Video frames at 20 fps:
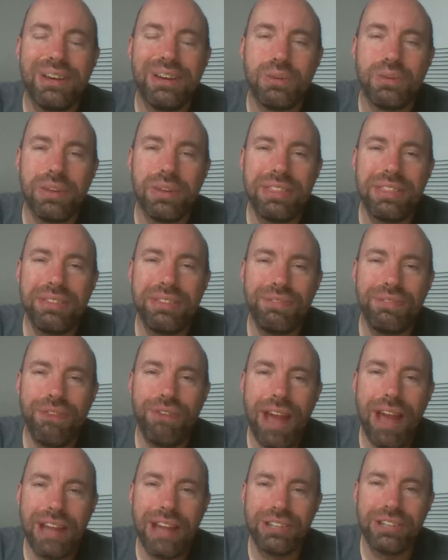with the
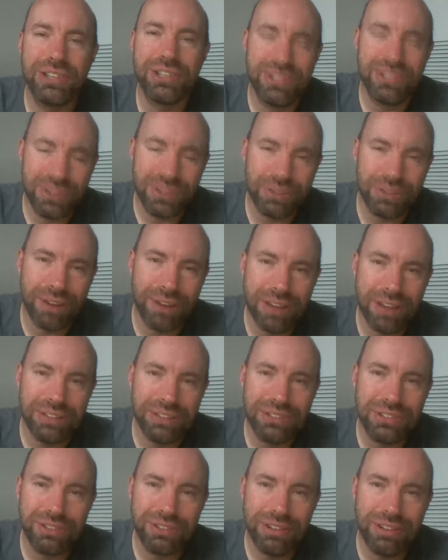fractions so they're on
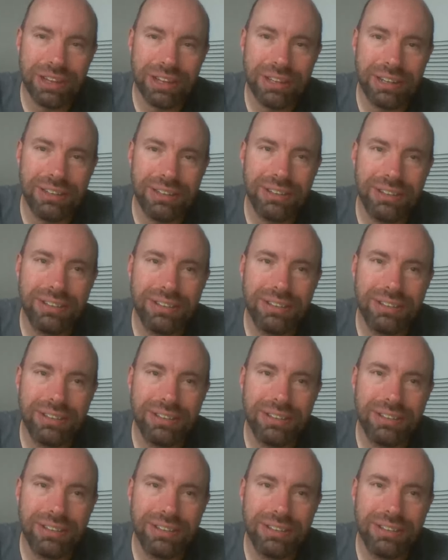the screen.